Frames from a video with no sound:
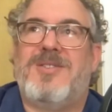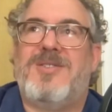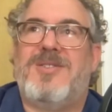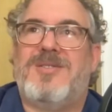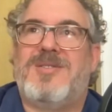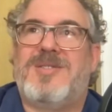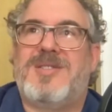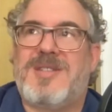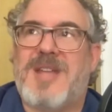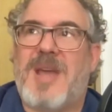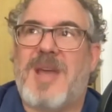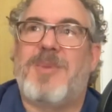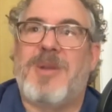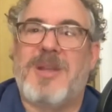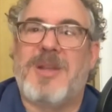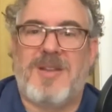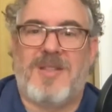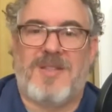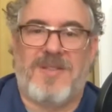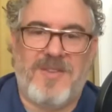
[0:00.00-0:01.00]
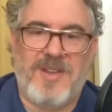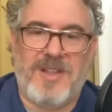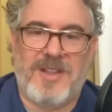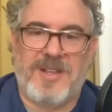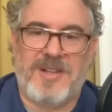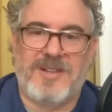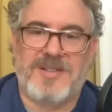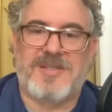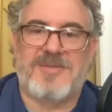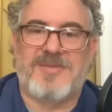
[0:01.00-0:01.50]
step into the
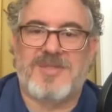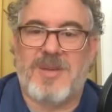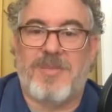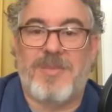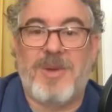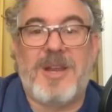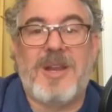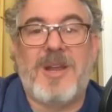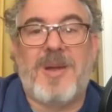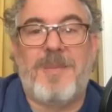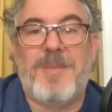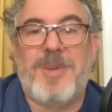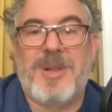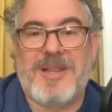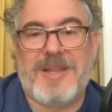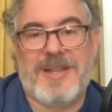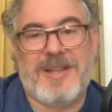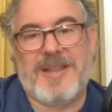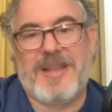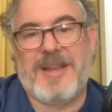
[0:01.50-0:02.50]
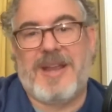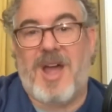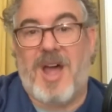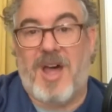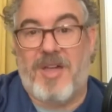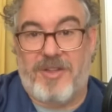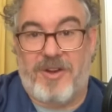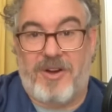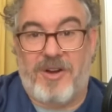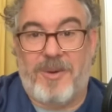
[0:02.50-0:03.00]
feelings of somebody completely
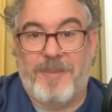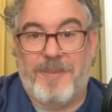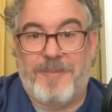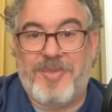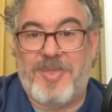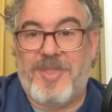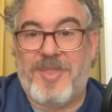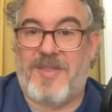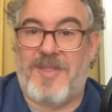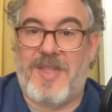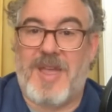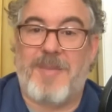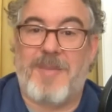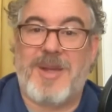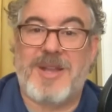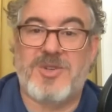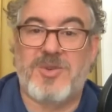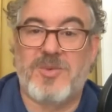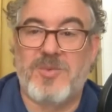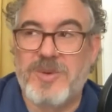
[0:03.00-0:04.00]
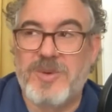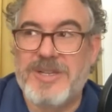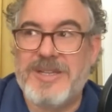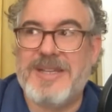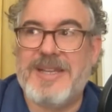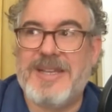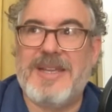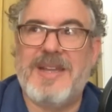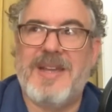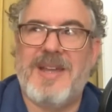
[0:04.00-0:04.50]
other than them and to
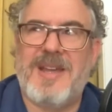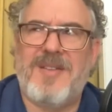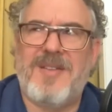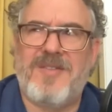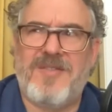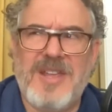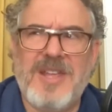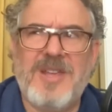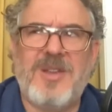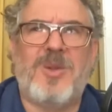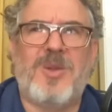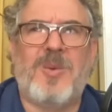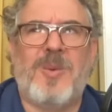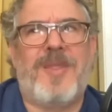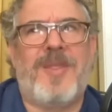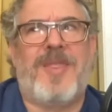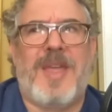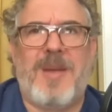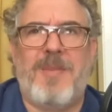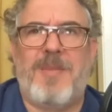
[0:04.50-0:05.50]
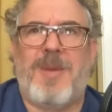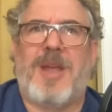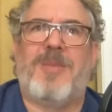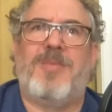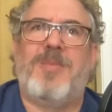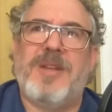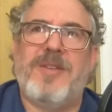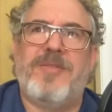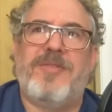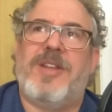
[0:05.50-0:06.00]
really feel what they
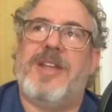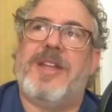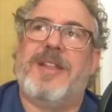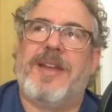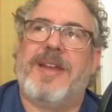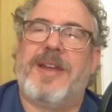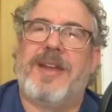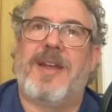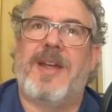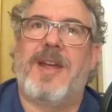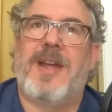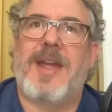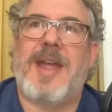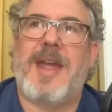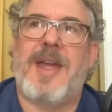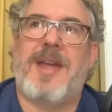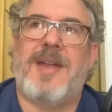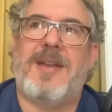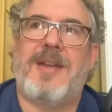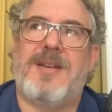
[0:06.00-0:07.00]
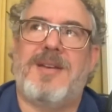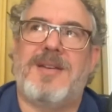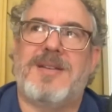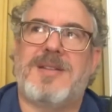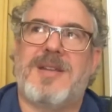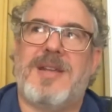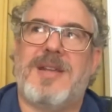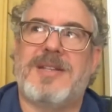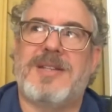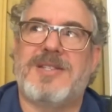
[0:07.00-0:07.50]
might be feeling. And
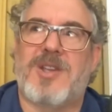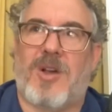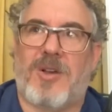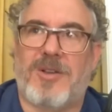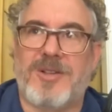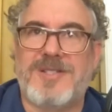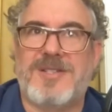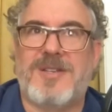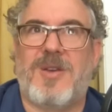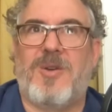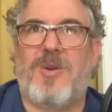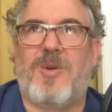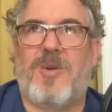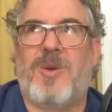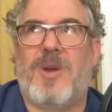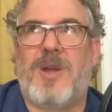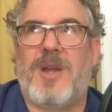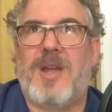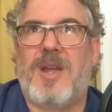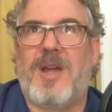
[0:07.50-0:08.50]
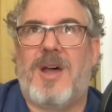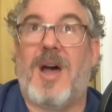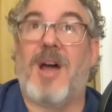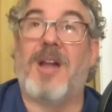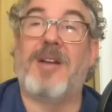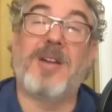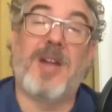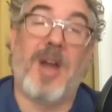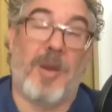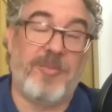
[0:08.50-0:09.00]
it's also
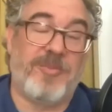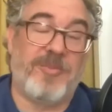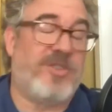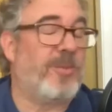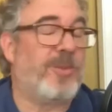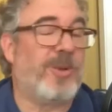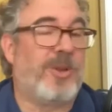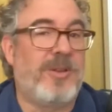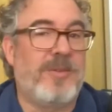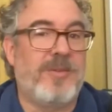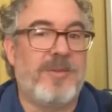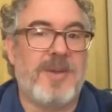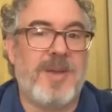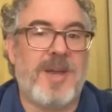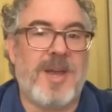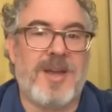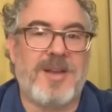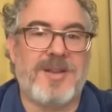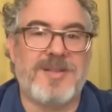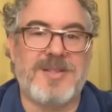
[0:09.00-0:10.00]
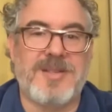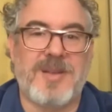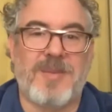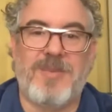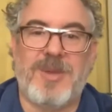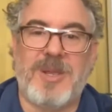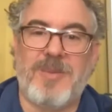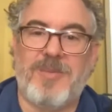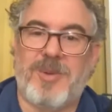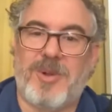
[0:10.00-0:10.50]
uncomfortable. Some
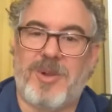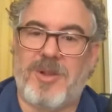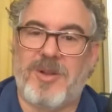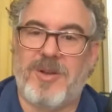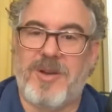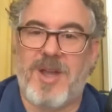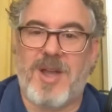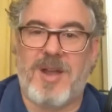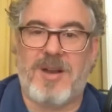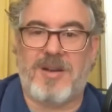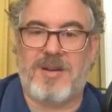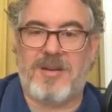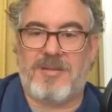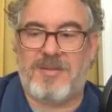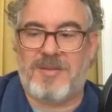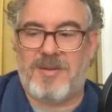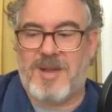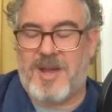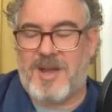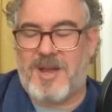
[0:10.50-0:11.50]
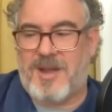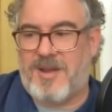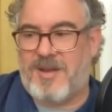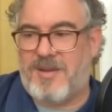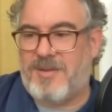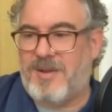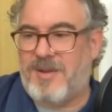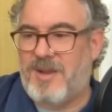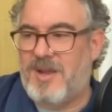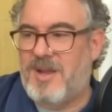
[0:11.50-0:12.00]
people are not
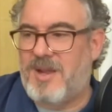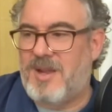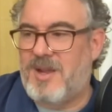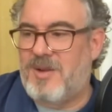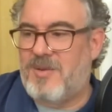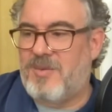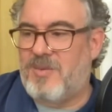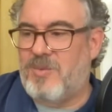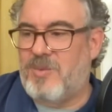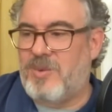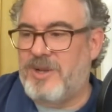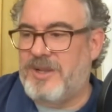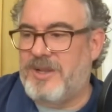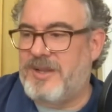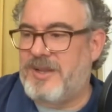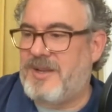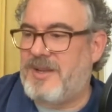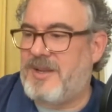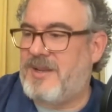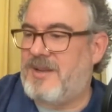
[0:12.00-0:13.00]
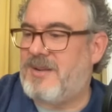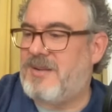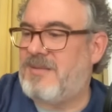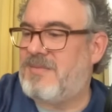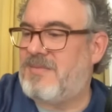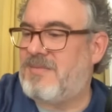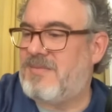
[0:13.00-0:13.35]
really,